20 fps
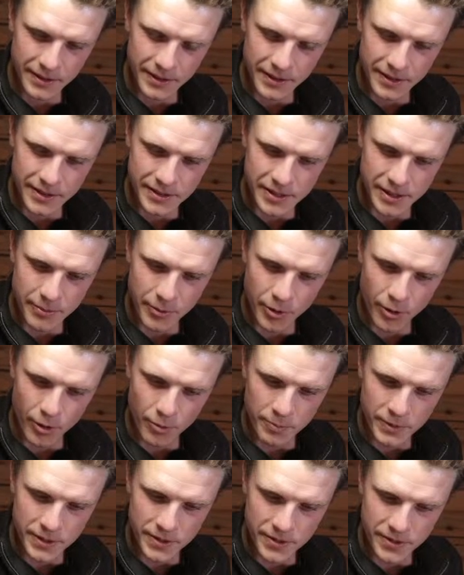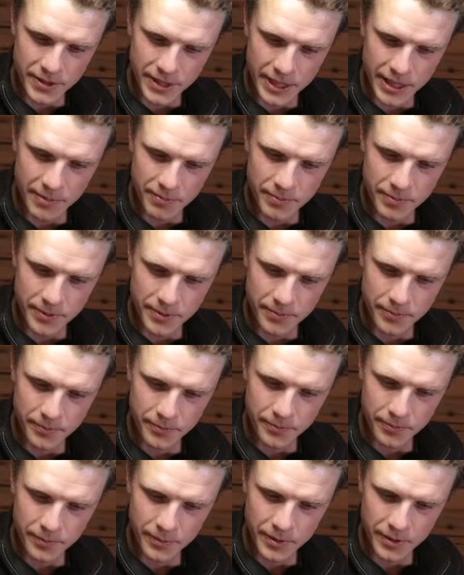So I'm hoping to keep
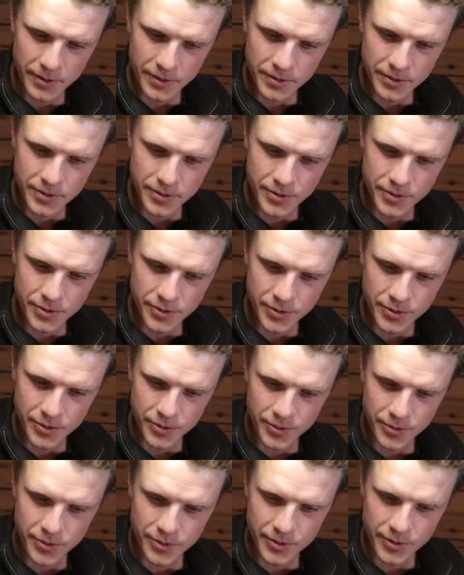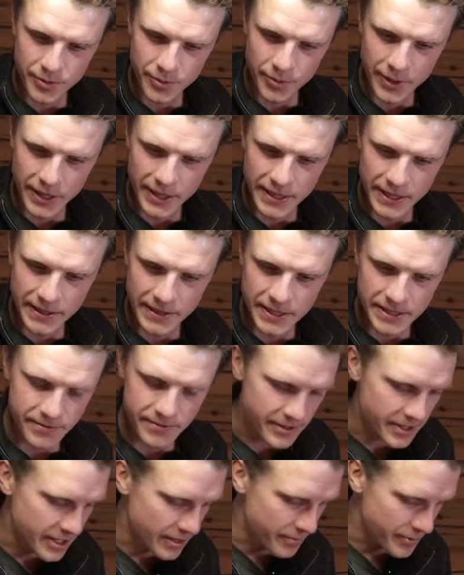to the way that this
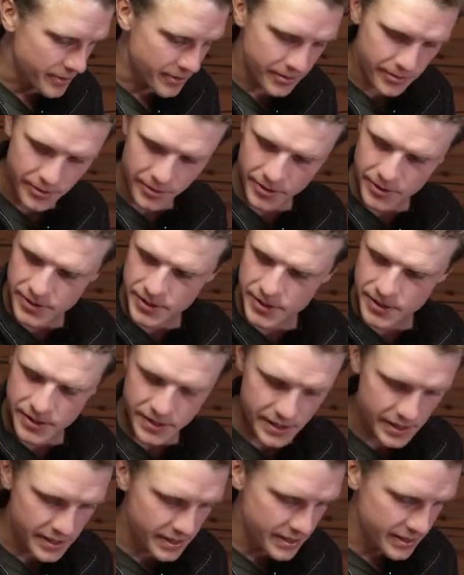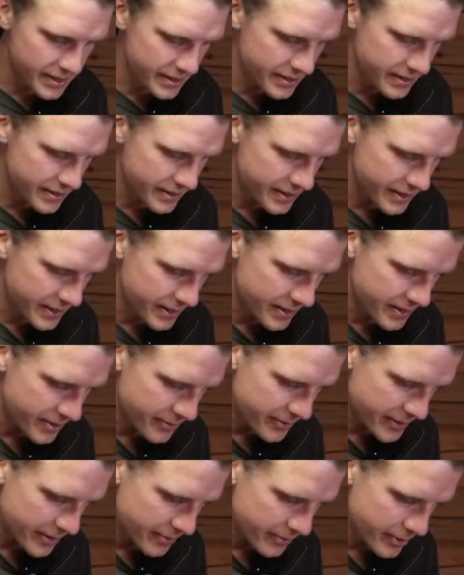phenomenon looks in the
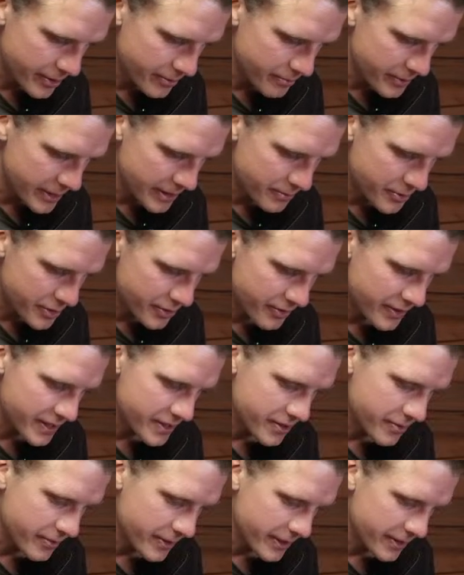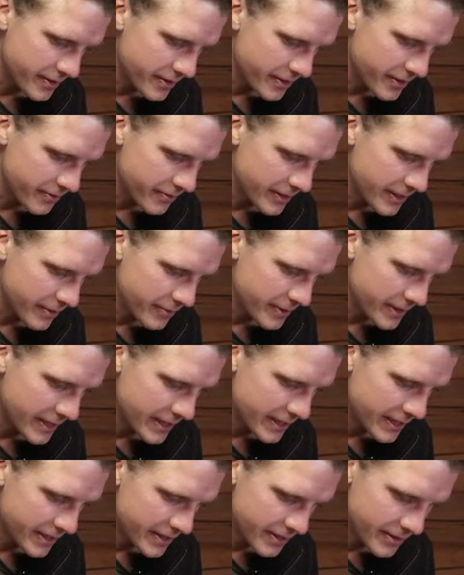real world, but I'm sure there's quite a lot of leeway and
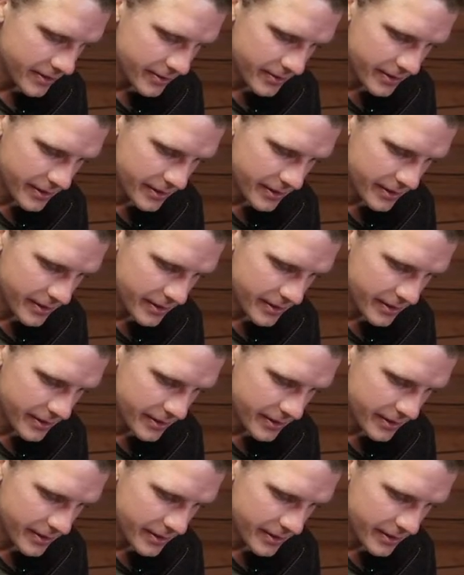it can